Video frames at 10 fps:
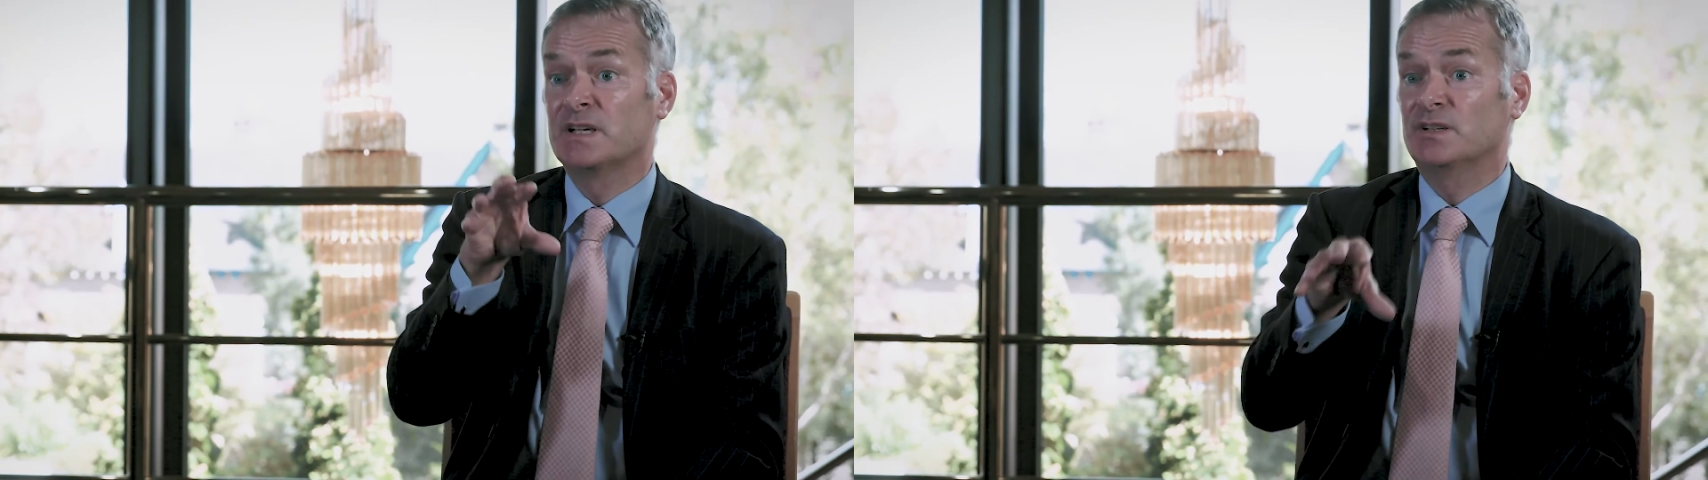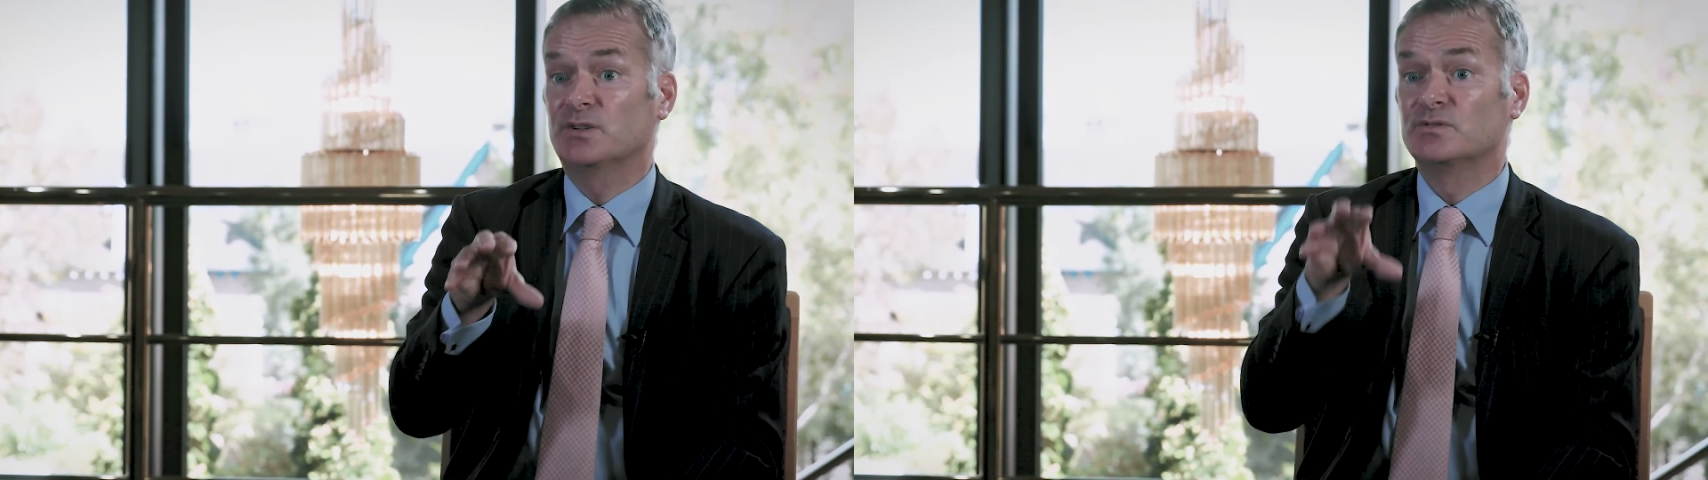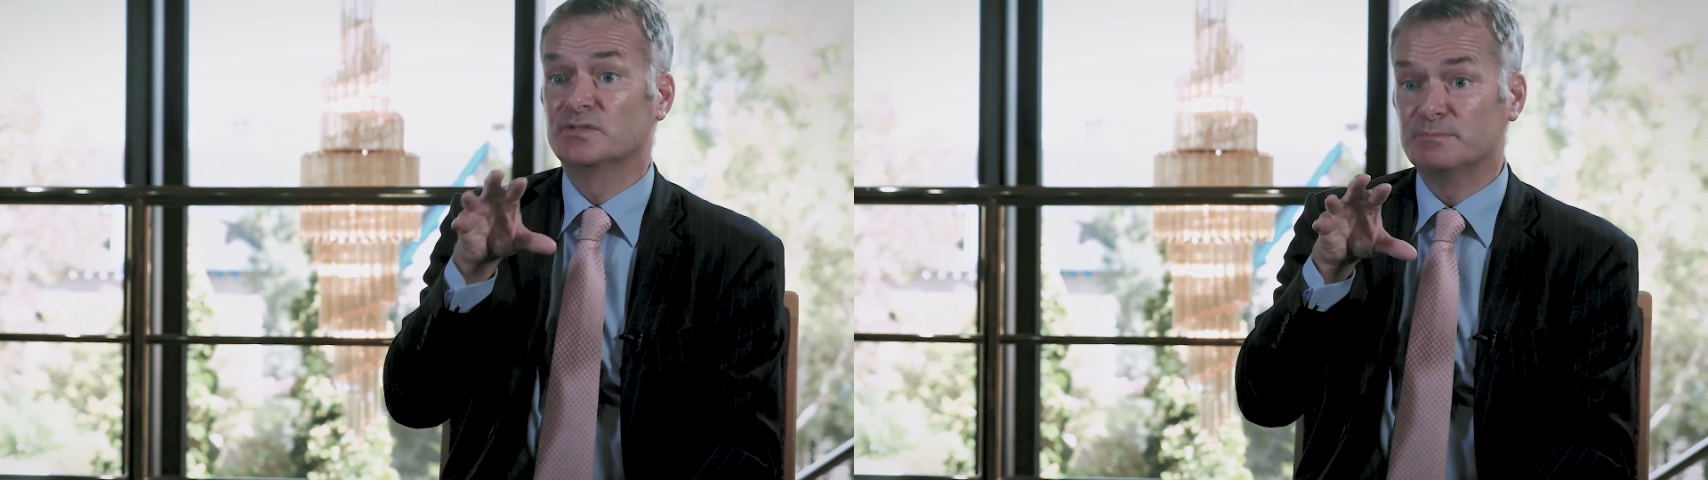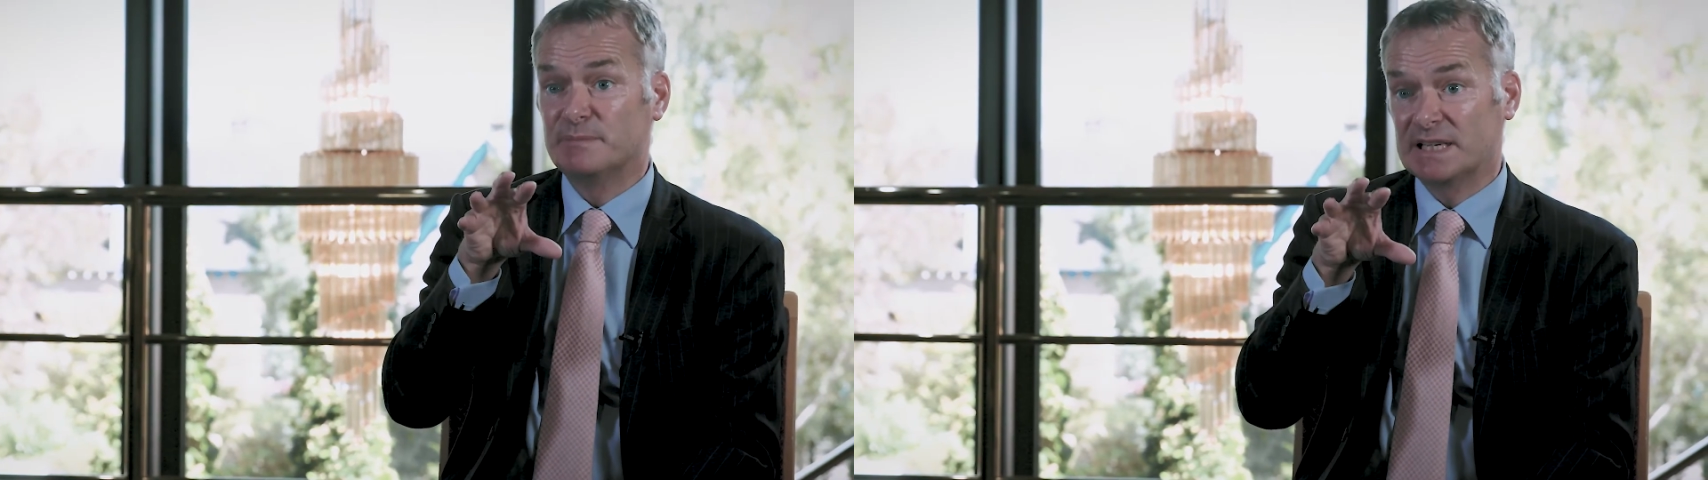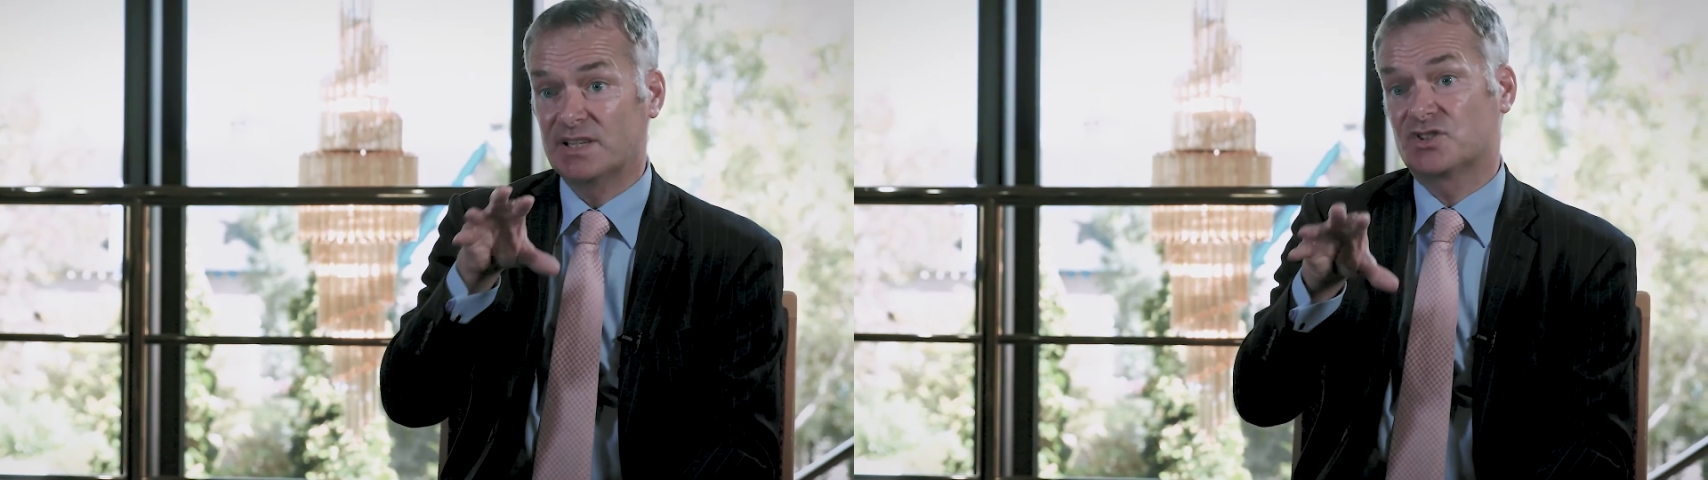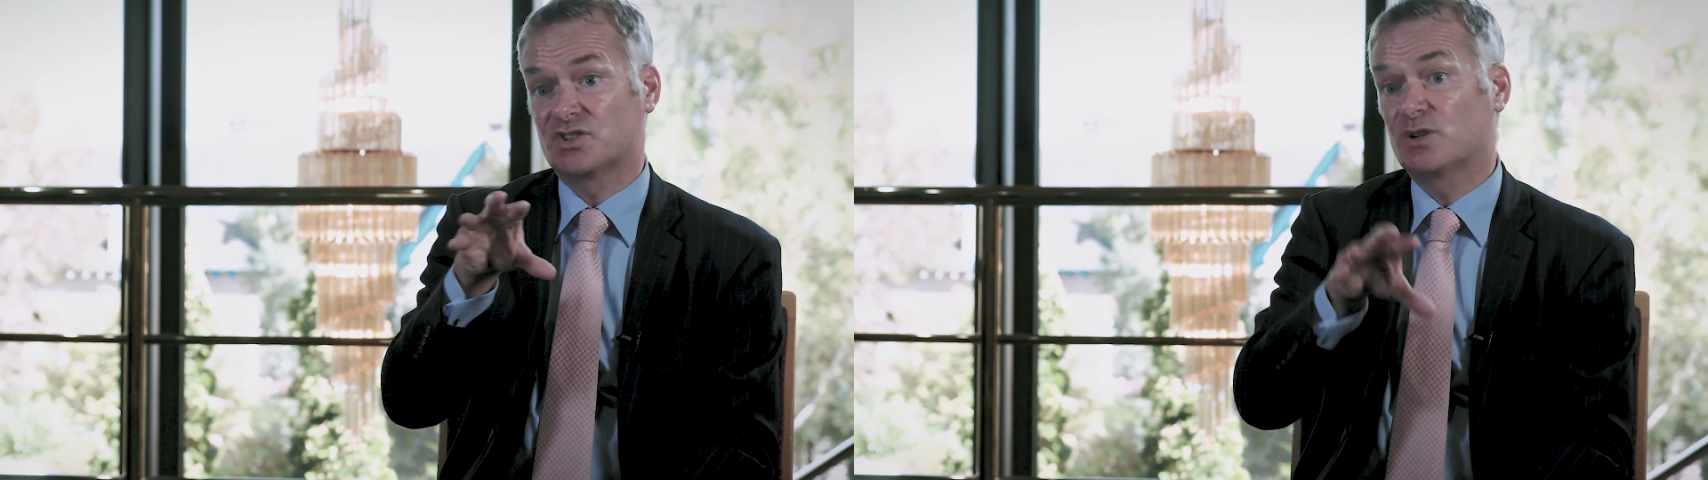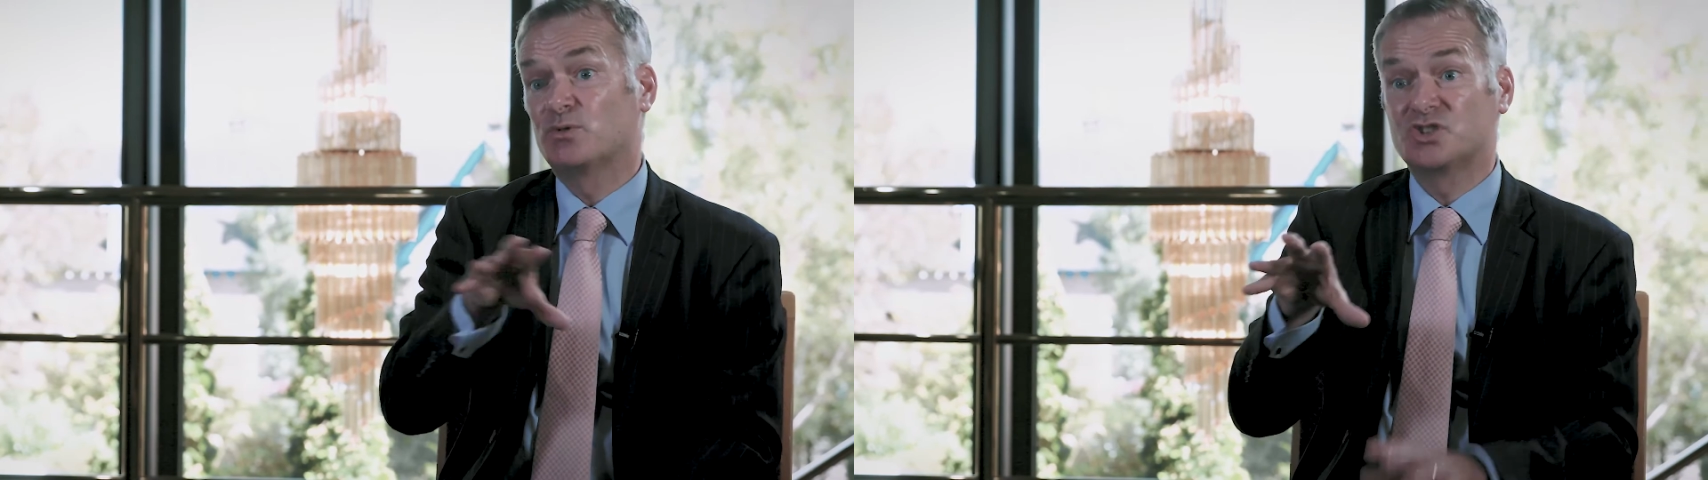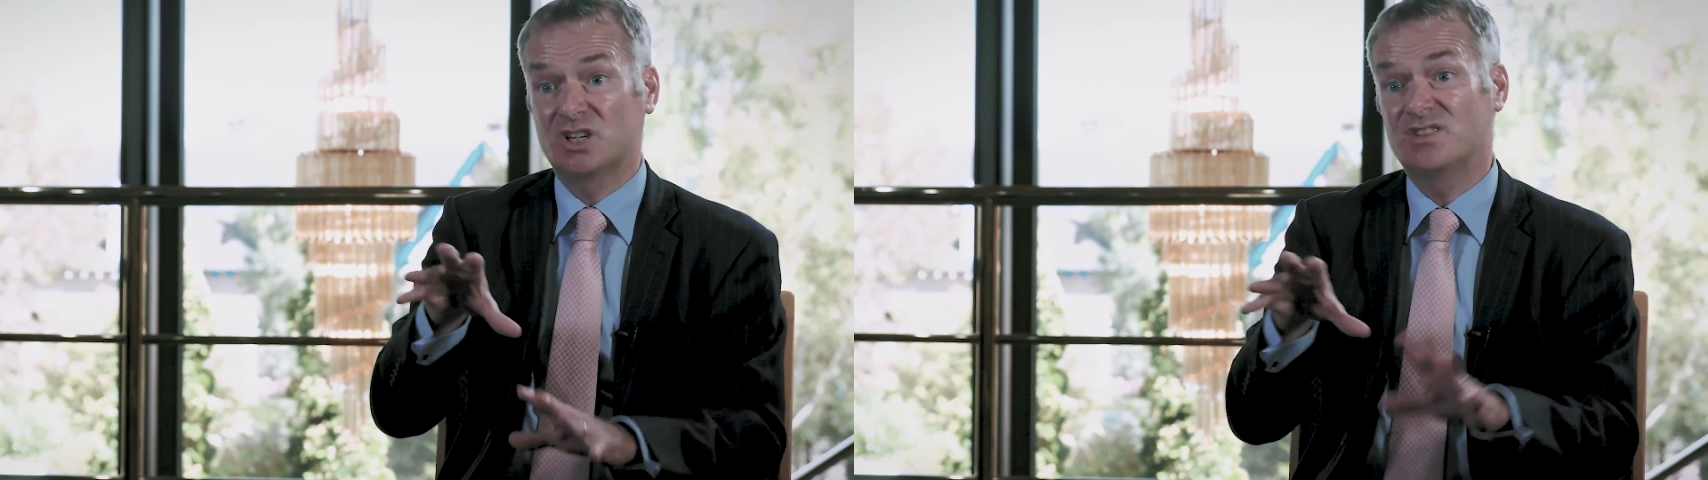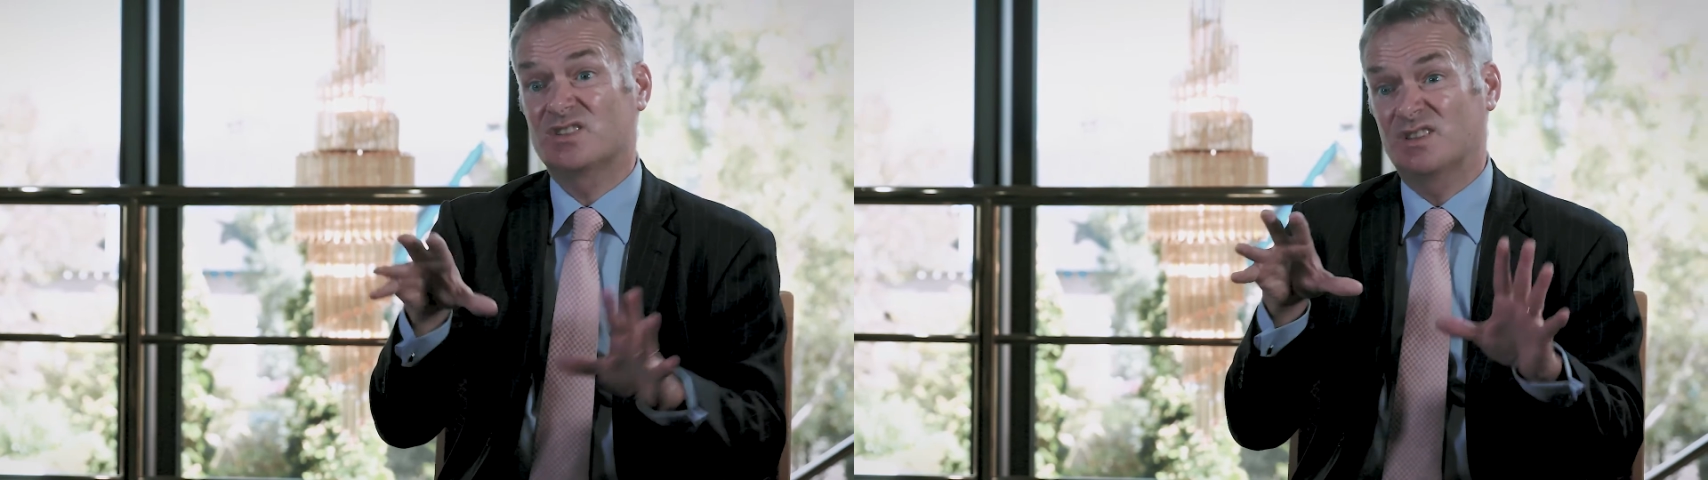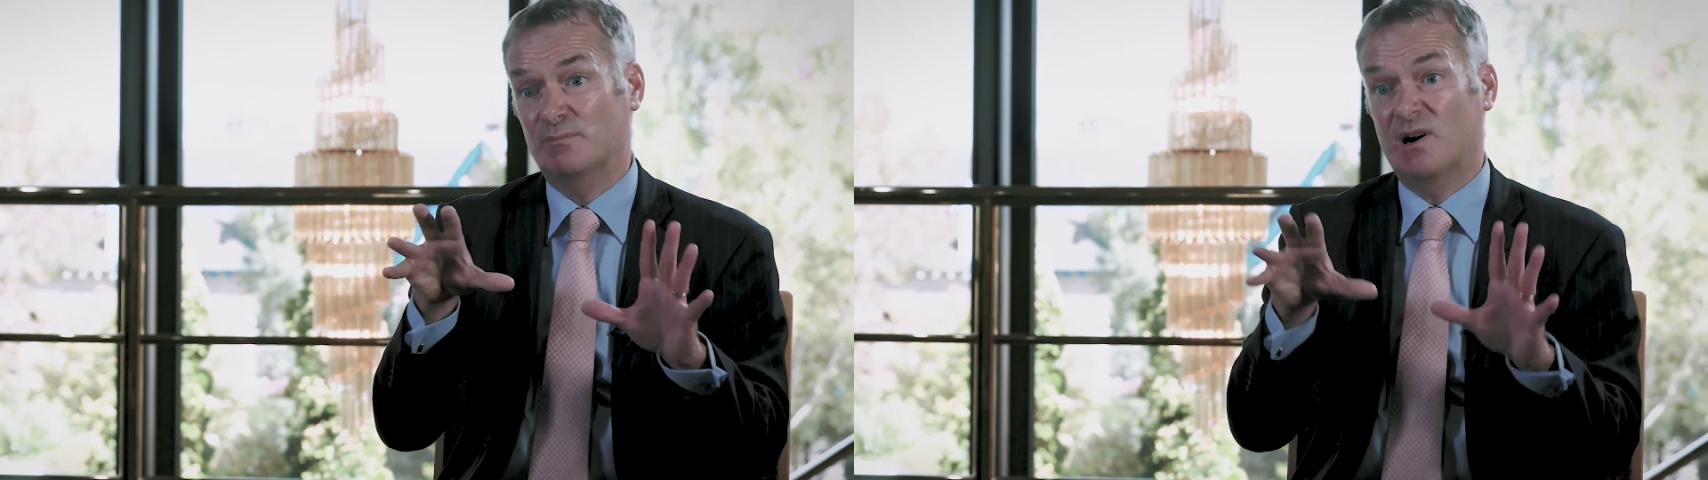the biggest single change
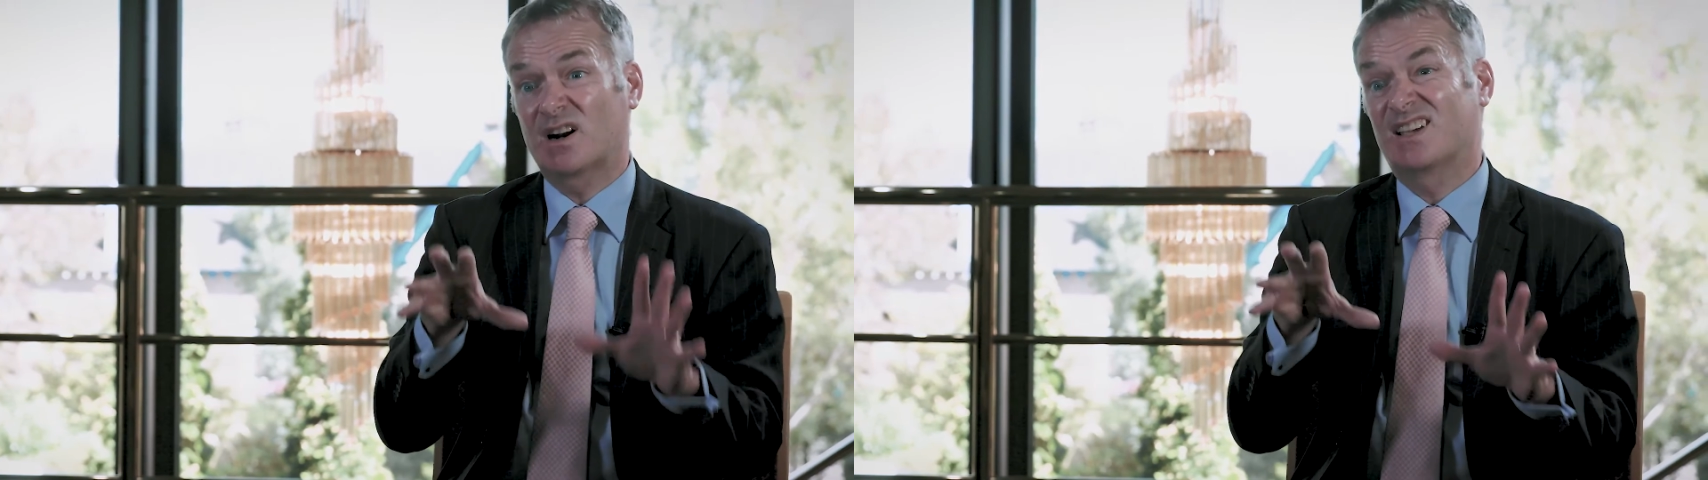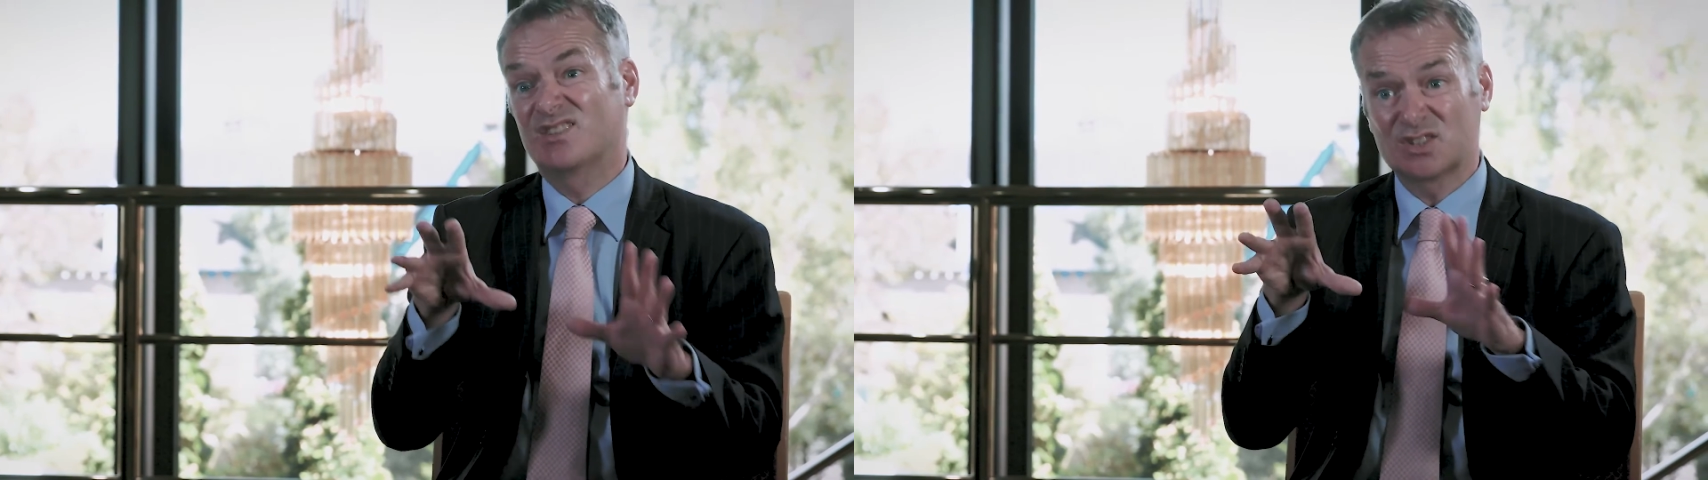in the market,